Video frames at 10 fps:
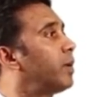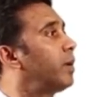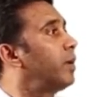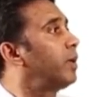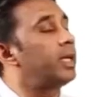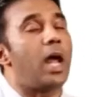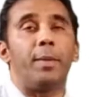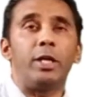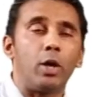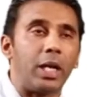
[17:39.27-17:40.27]
Then
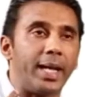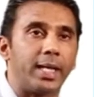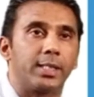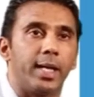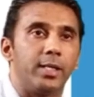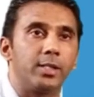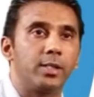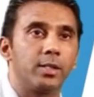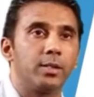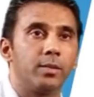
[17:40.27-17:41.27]
aminoglycosides.
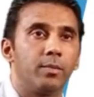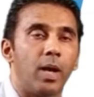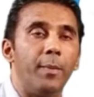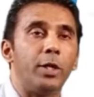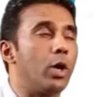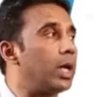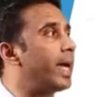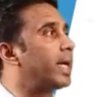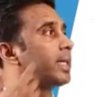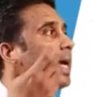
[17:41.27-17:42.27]

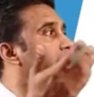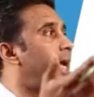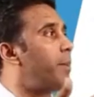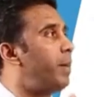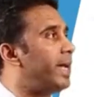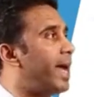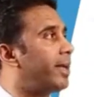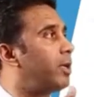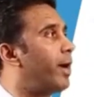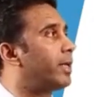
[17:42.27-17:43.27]
Aminoglycosides can be
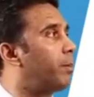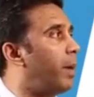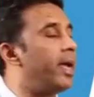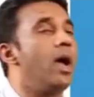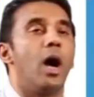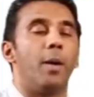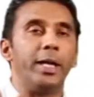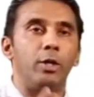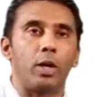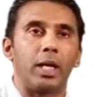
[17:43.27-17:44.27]
inactivated by
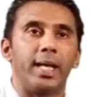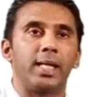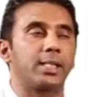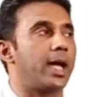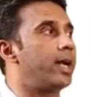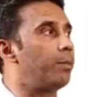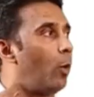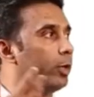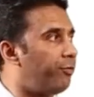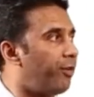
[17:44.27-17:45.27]
aminoglycoside
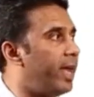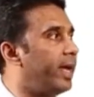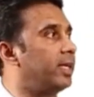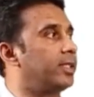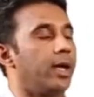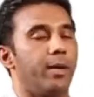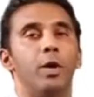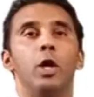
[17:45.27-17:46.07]
modifying enzyme.